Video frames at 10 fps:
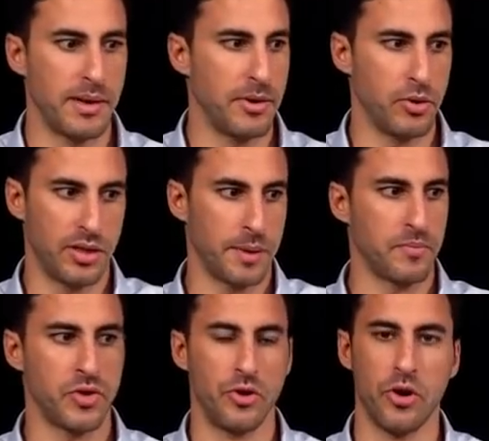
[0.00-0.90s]
Maybe you
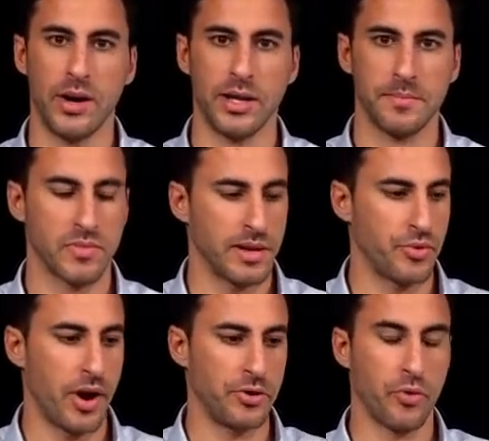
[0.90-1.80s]
think, you know what, I'm
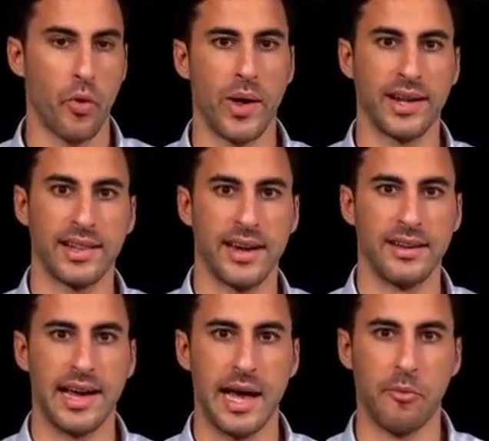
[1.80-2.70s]
trying to grow one client at
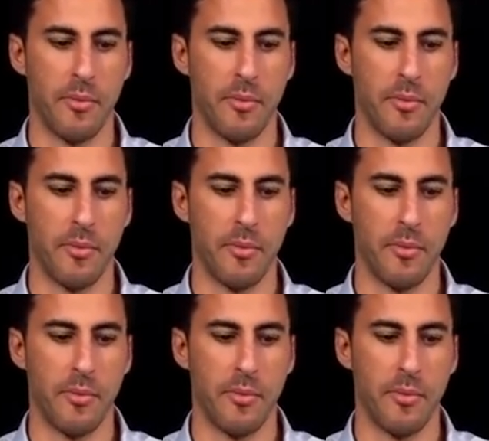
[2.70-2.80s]
a time,